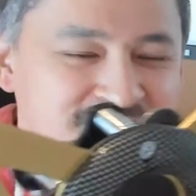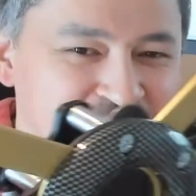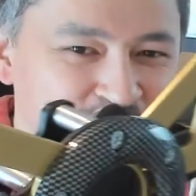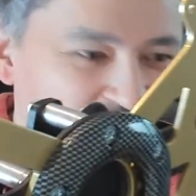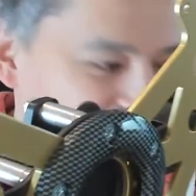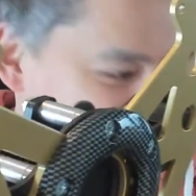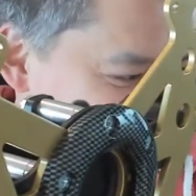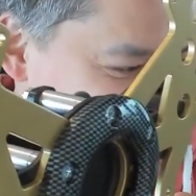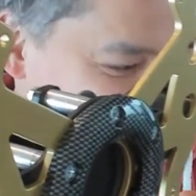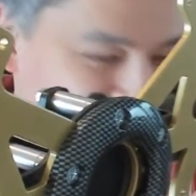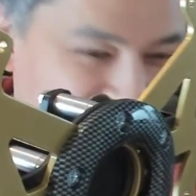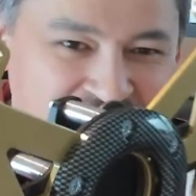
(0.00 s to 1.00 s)
at once in
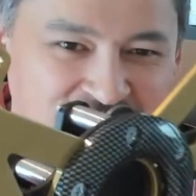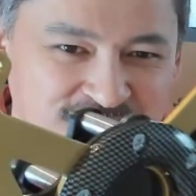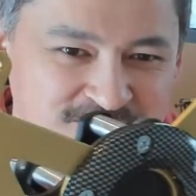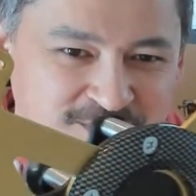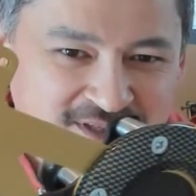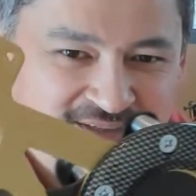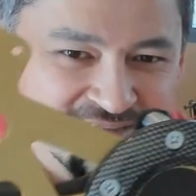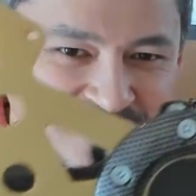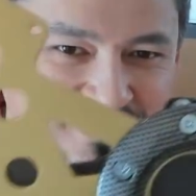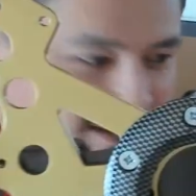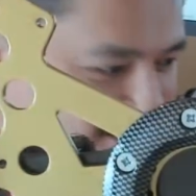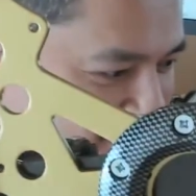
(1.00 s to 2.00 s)
this video has been
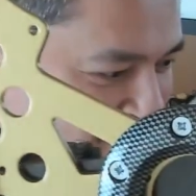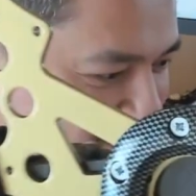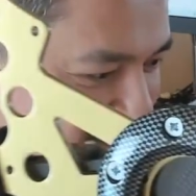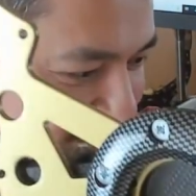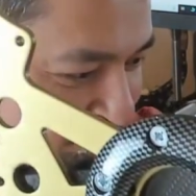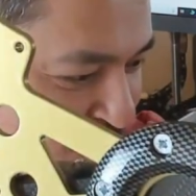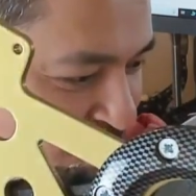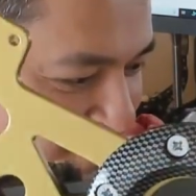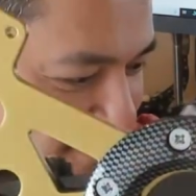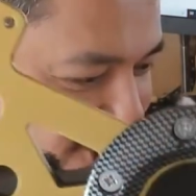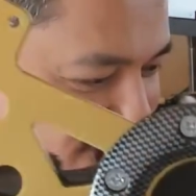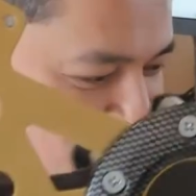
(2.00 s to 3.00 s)
it's quite
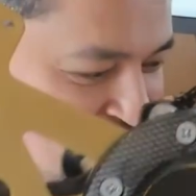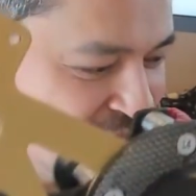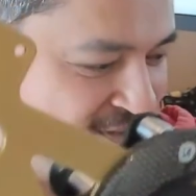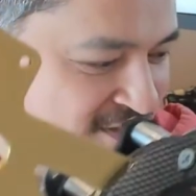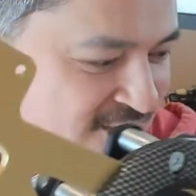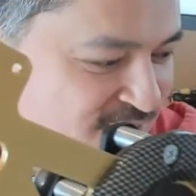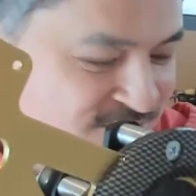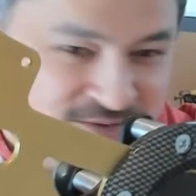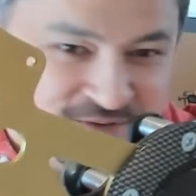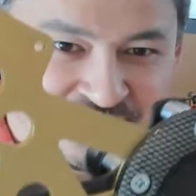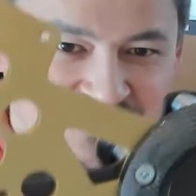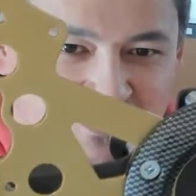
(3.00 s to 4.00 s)
difficult, because I'm just not
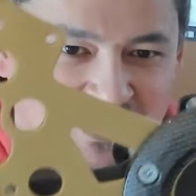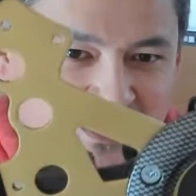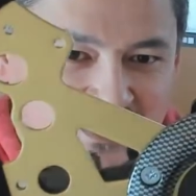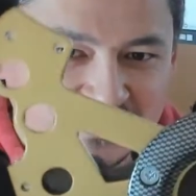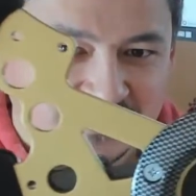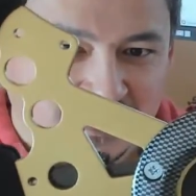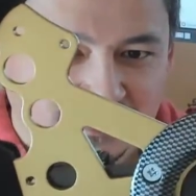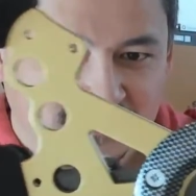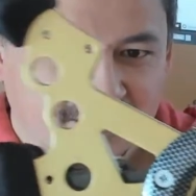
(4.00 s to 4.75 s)
used to making these types of